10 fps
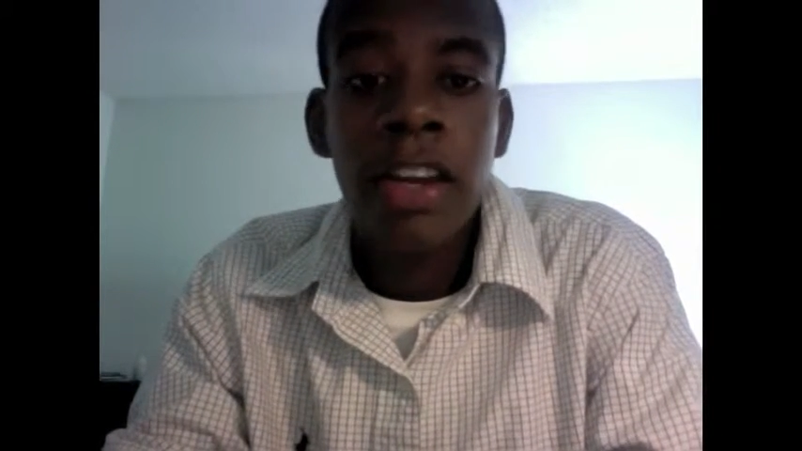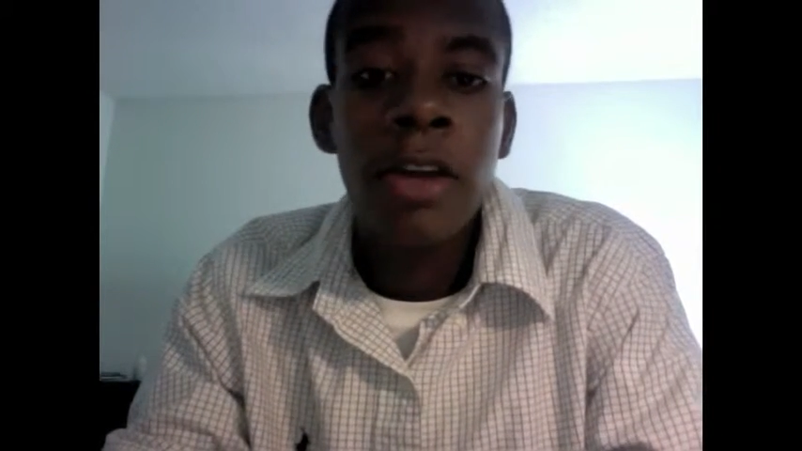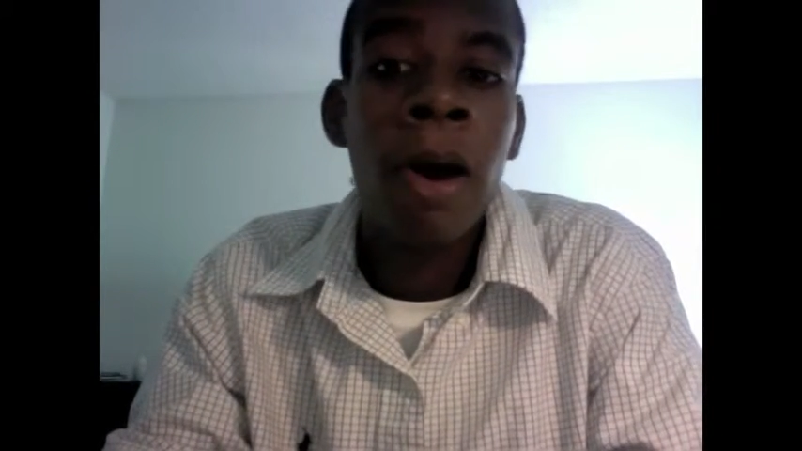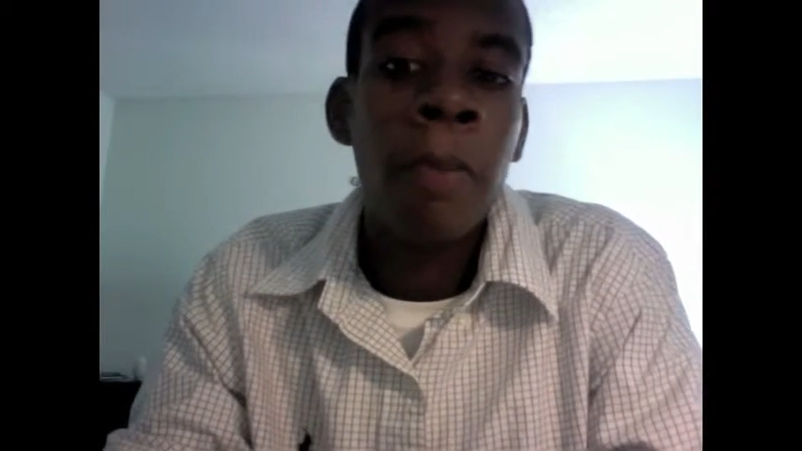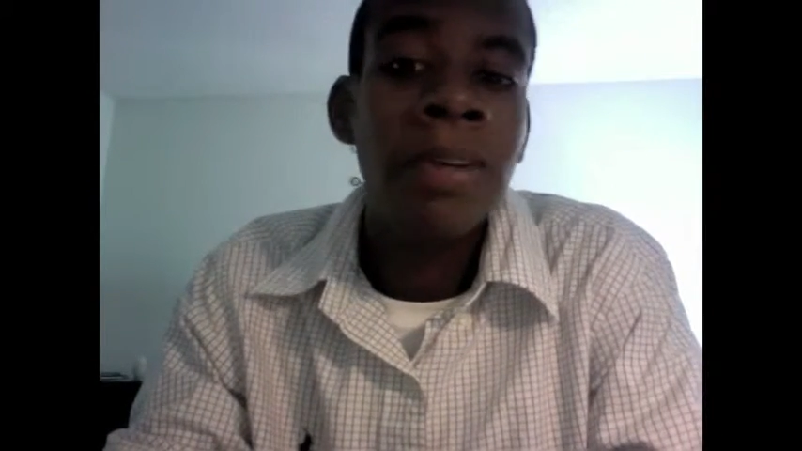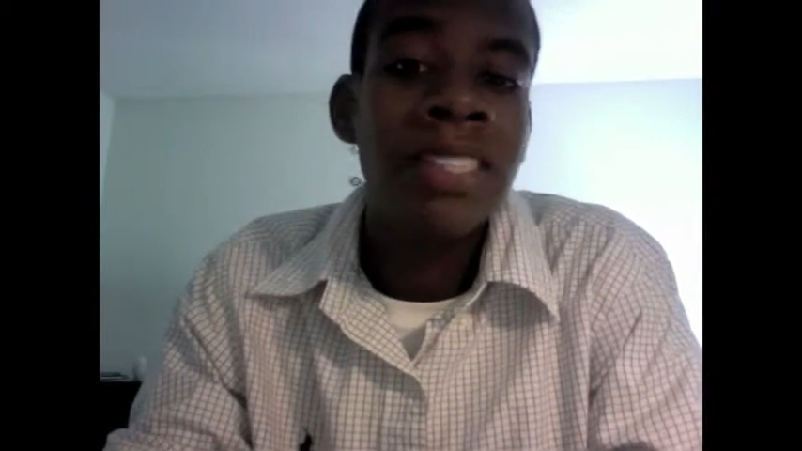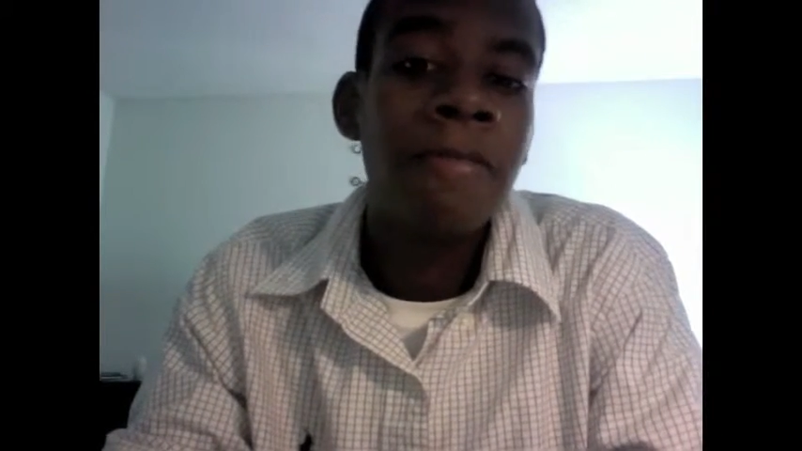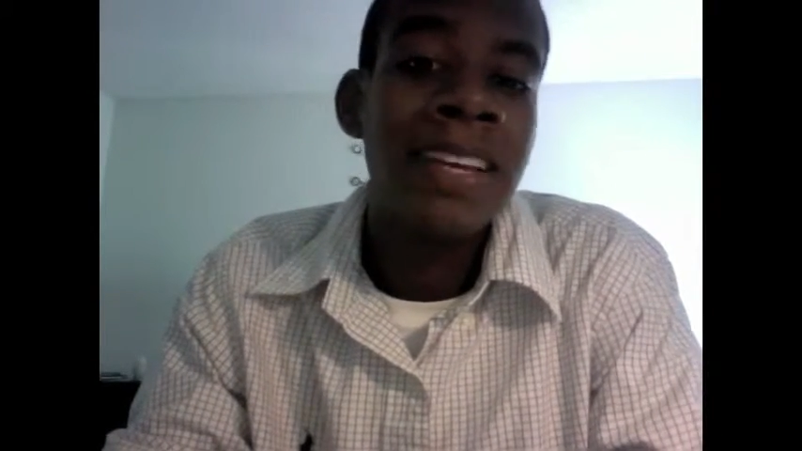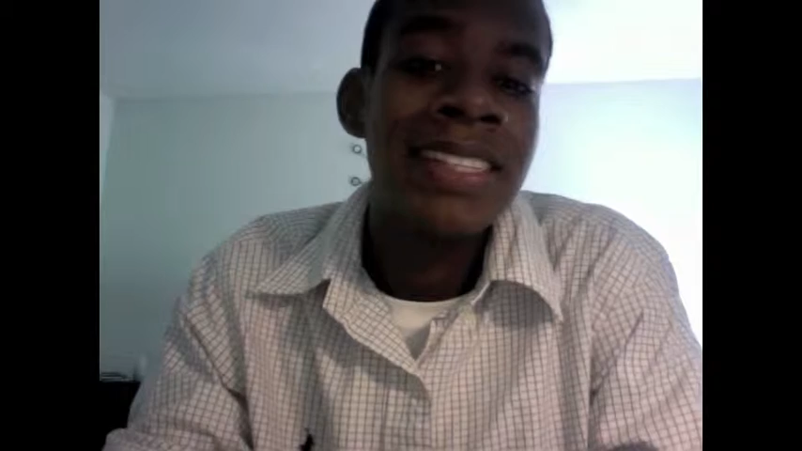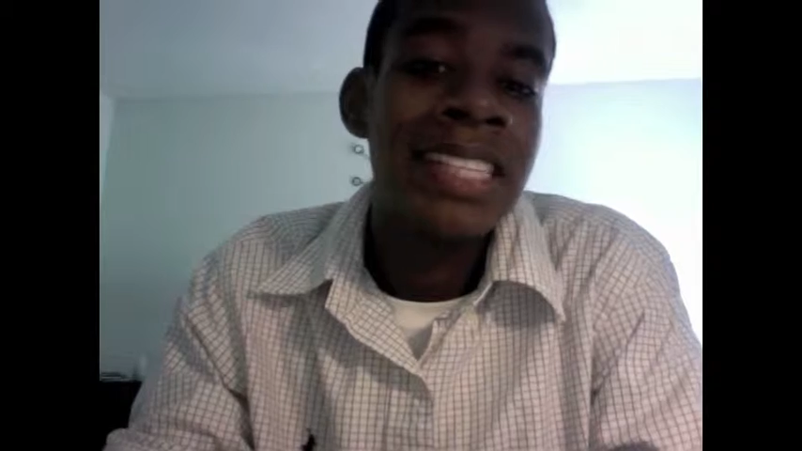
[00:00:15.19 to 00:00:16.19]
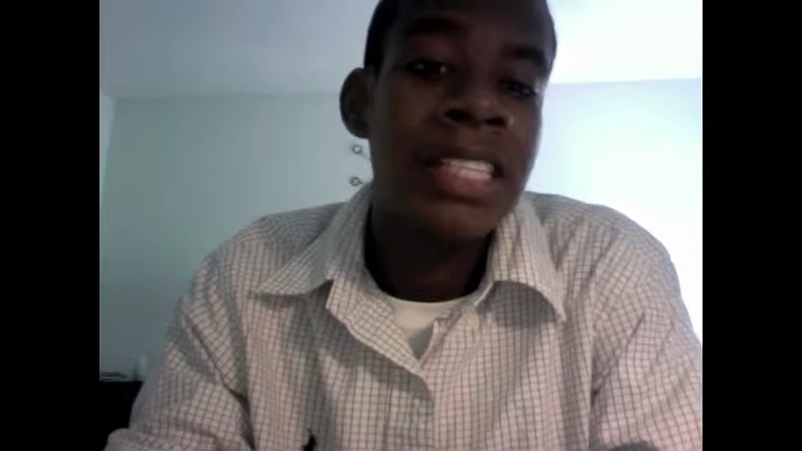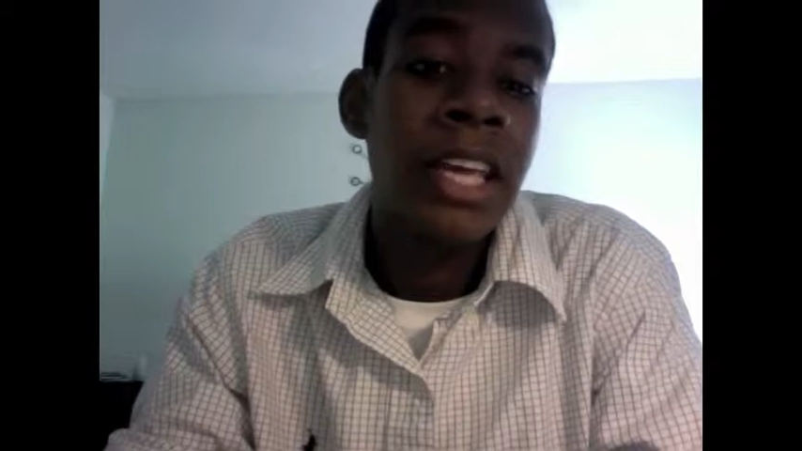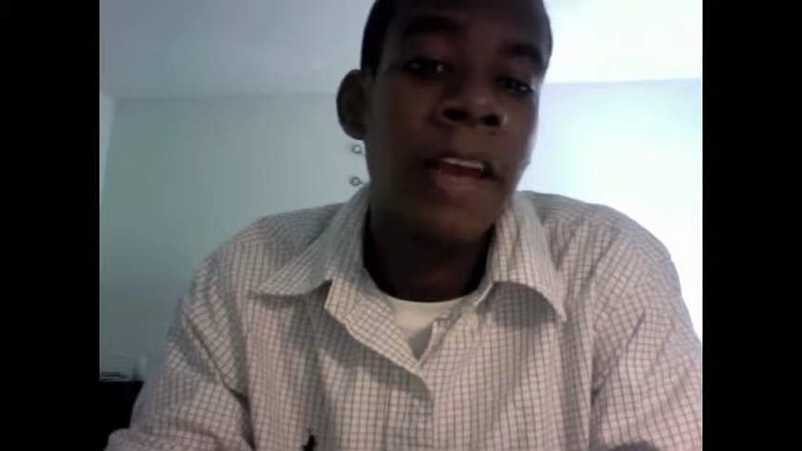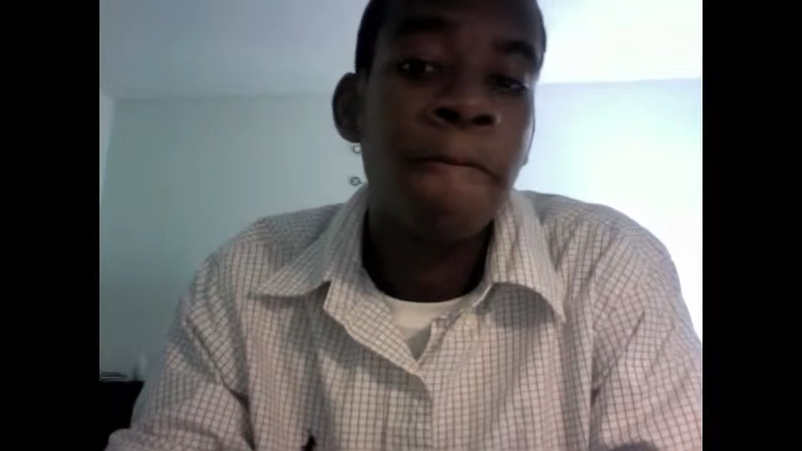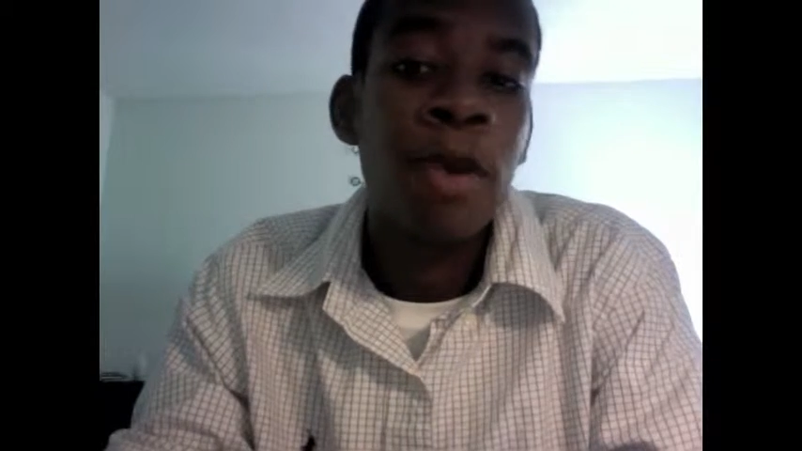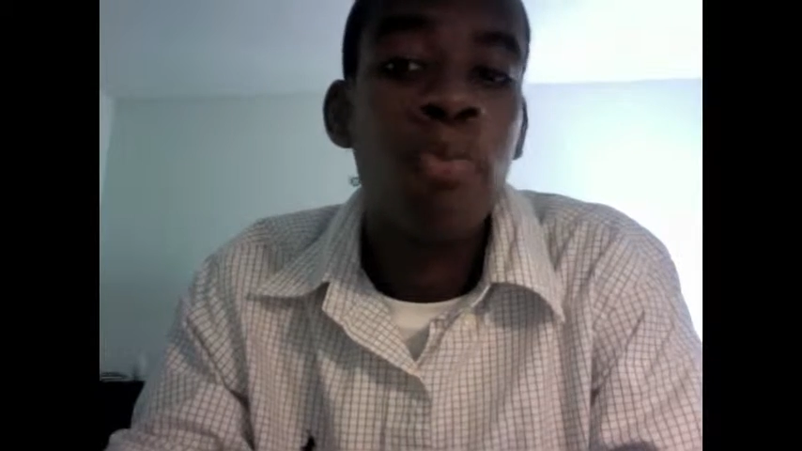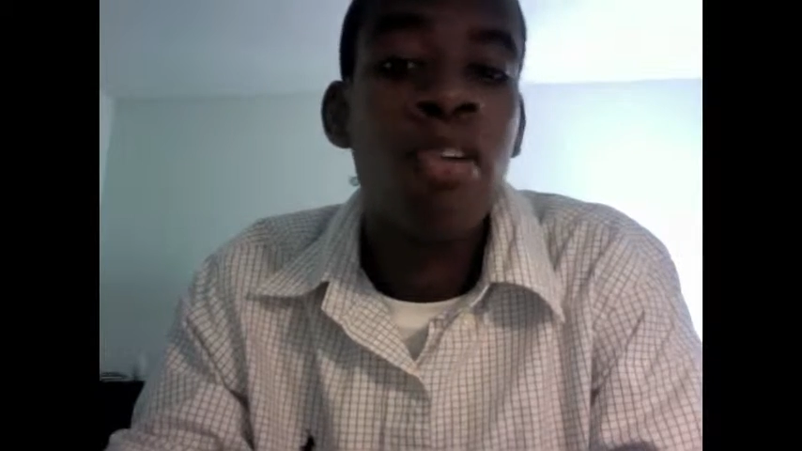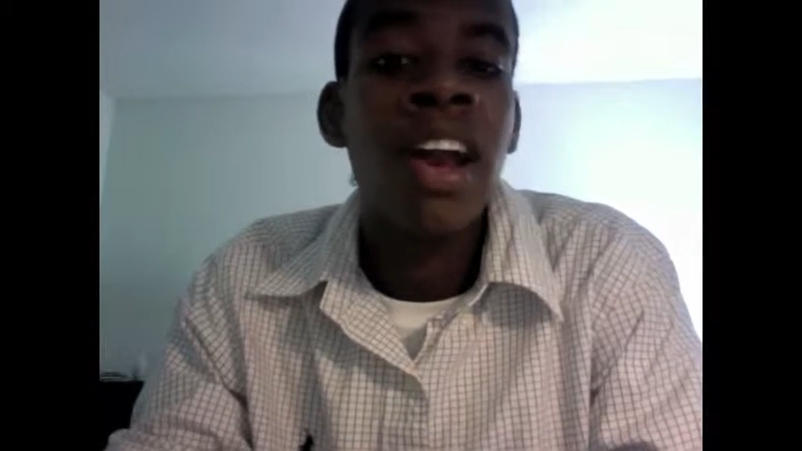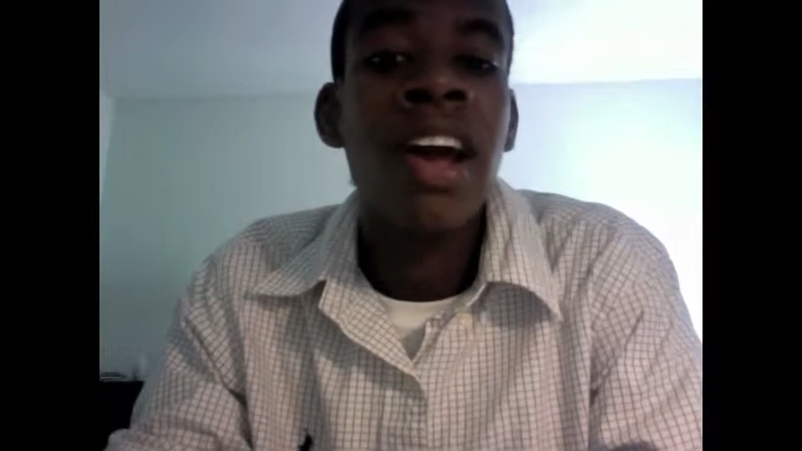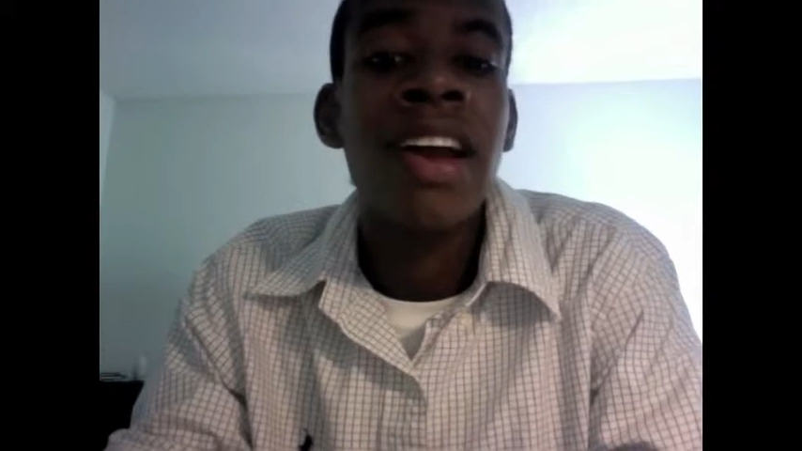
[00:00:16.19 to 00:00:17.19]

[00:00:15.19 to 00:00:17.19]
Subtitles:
The purpose of this is to give you a broader